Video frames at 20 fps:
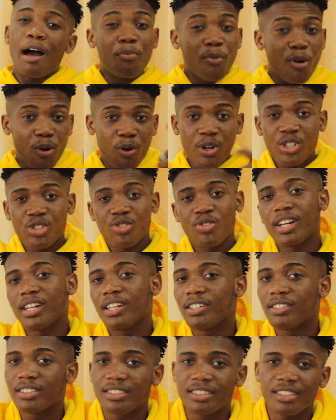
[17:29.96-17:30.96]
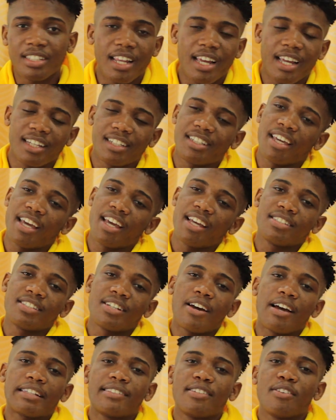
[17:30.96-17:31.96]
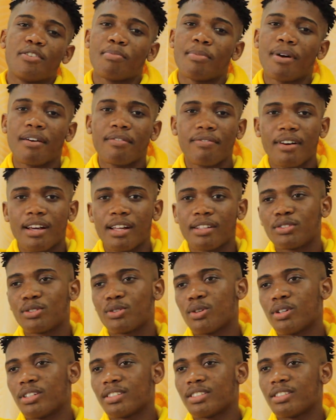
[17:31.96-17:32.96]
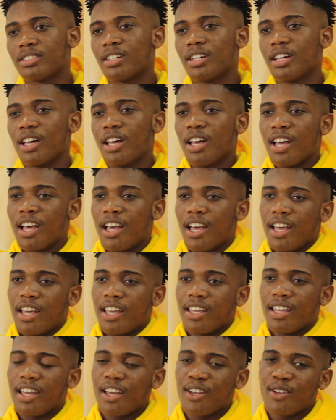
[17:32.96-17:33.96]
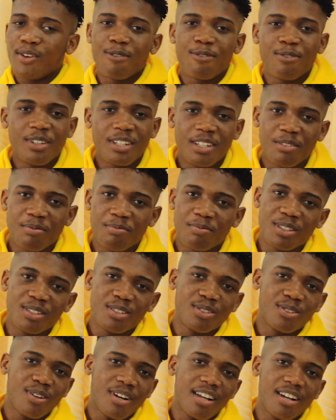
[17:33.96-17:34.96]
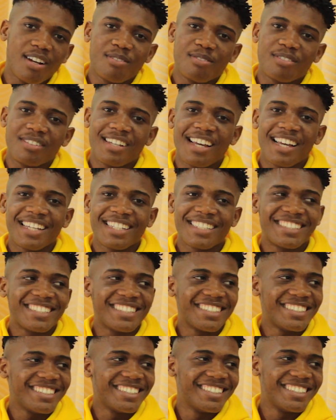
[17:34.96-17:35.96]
I'm always ready to like get interactive with my fans because you're feeding me, so I love you guys.